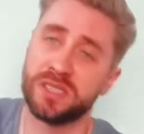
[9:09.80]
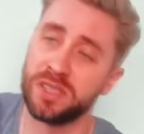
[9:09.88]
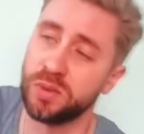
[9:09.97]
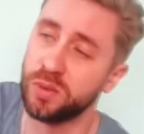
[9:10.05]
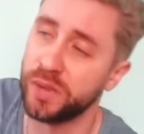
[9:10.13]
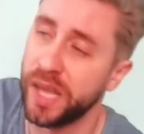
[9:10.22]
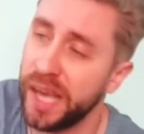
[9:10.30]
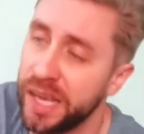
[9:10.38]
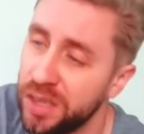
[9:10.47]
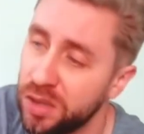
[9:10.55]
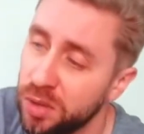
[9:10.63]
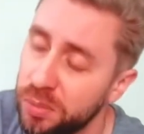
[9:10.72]
single
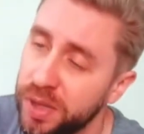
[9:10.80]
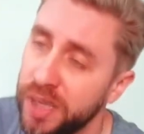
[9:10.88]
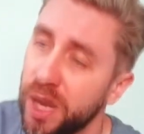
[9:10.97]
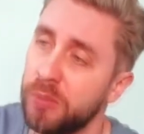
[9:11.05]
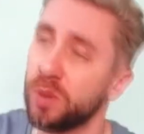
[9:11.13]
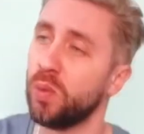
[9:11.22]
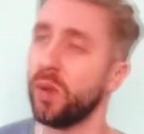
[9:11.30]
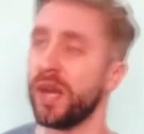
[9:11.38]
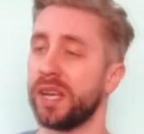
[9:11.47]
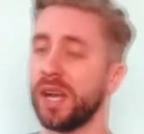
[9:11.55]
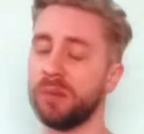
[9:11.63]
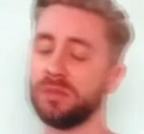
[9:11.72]
day, not being able to
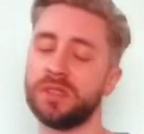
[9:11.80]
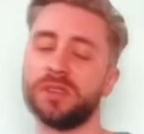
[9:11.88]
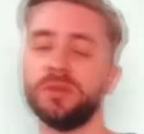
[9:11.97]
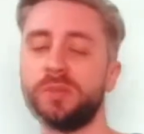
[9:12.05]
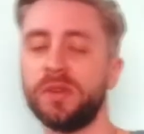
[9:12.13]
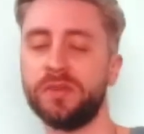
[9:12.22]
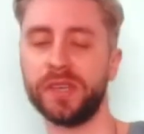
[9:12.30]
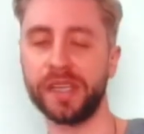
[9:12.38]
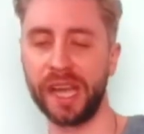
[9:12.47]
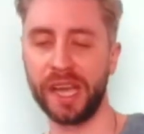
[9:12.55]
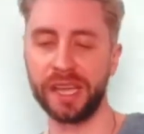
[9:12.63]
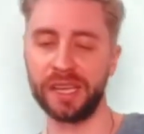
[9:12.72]
wake up to them every
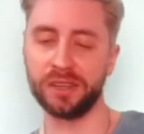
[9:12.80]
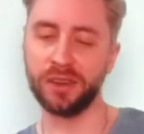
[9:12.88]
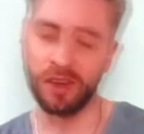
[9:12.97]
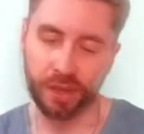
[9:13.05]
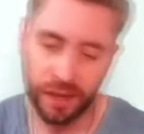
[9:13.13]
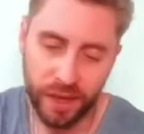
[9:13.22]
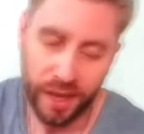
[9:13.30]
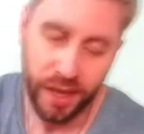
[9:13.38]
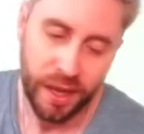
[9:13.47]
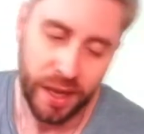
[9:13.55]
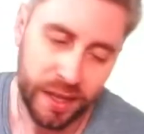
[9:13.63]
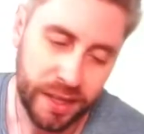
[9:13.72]
day, not
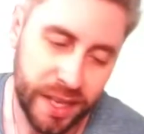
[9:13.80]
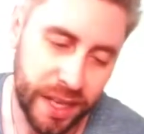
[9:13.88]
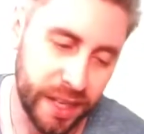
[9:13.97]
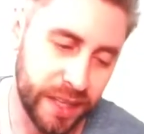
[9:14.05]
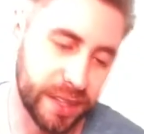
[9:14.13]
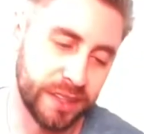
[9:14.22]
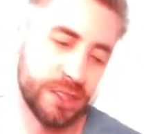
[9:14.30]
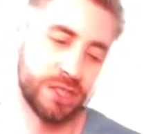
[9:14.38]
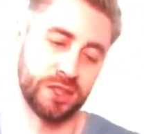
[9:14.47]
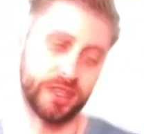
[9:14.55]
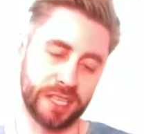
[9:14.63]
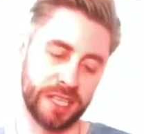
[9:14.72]
getting
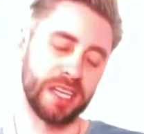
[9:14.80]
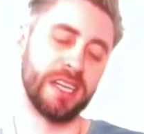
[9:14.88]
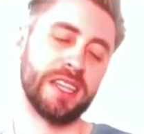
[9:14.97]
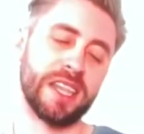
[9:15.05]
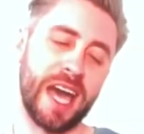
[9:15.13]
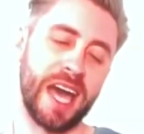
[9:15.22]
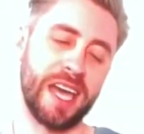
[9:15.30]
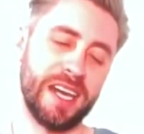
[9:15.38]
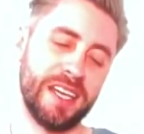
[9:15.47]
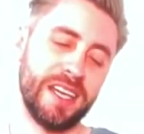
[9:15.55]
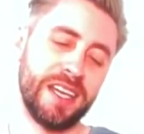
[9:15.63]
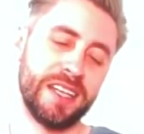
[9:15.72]
to hear
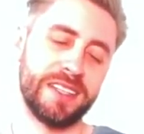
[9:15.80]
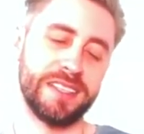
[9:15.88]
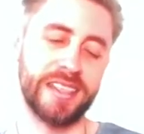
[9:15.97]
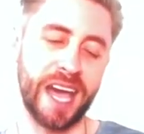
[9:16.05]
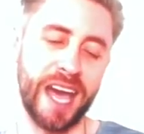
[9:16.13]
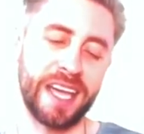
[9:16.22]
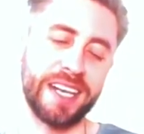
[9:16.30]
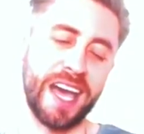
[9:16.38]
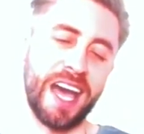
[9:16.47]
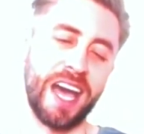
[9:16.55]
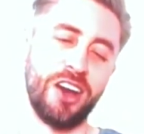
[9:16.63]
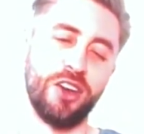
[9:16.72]
that
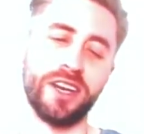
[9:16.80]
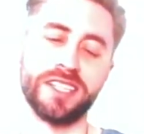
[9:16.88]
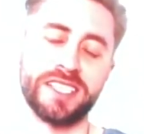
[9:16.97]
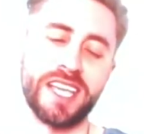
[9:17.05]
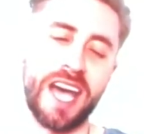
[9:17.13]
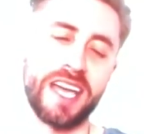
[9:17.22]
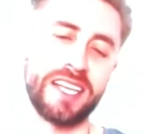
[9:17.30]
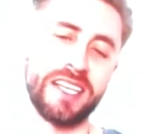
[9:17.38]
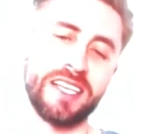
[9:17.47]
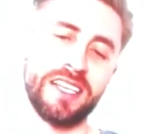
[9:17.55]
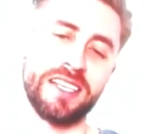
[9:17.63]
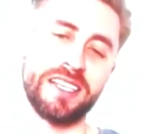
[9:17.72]
dada or
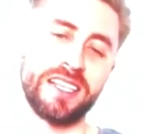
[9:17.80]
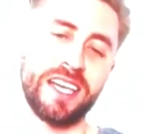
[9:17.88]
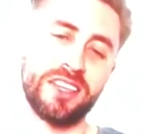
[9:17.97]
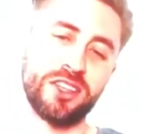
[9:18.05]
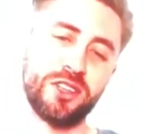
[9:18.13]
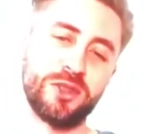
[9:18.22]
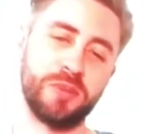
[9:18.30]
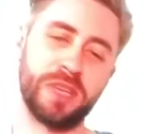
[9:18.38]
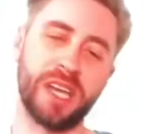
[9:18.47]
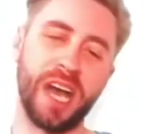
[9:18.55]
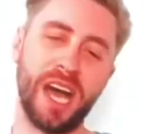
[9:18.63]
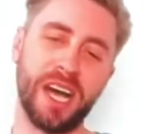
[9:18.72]
daddy and get those
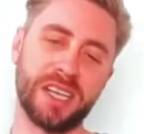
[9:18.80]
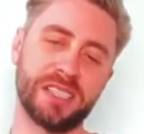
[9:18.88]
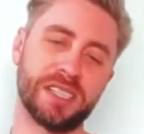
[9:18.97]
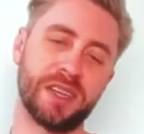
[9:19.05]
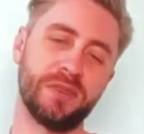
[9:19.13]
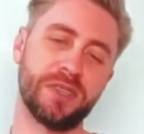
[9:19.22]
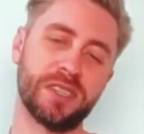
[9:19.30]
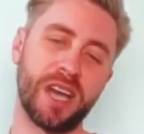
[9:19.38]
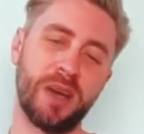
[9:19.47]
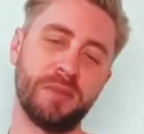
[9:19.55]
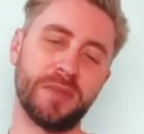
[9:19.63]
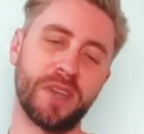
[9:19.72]
big hugs every
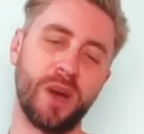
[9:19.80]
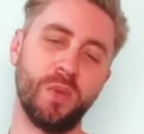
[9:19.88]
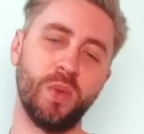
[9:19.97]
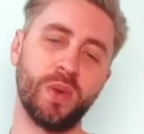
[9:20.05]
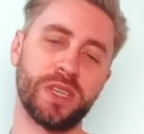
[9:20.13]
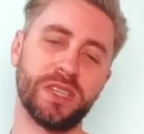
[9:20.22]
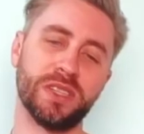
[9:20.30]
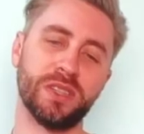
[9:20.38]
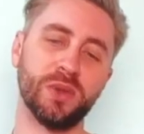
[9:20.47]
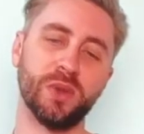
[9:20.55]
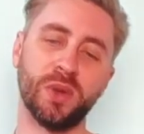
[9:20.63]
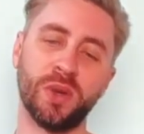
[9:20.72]
time that I walk in the
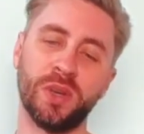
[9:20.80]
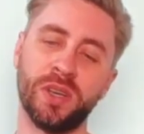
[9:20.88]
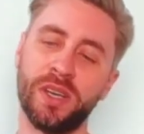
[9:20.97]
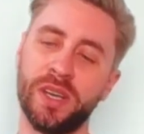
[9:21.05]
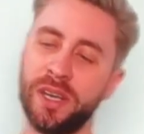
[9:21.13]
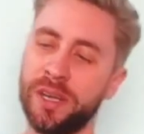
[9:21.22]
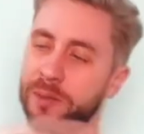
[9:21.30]
door.